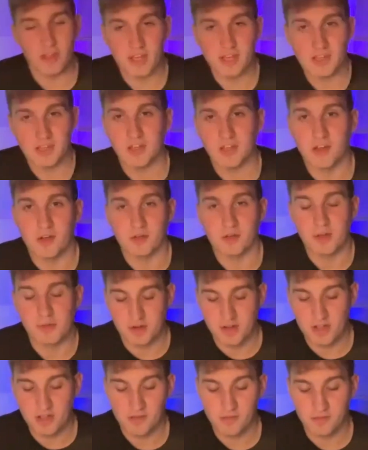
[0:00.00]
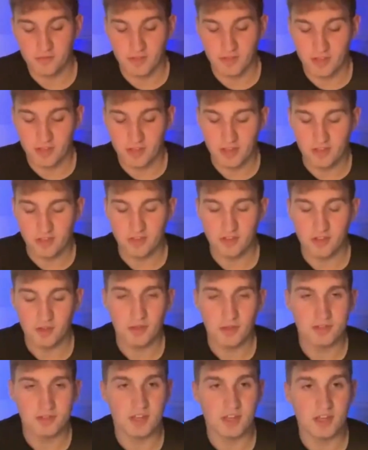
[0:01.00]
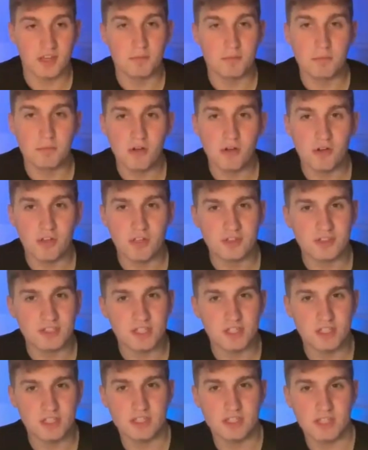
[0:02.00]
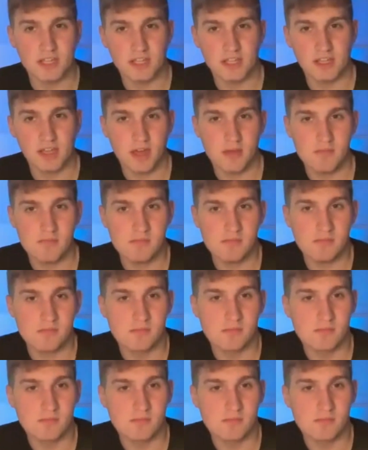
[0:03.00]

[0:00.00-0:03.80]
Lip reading: there you go, coming out of the USA. Murray, you said you had a second game?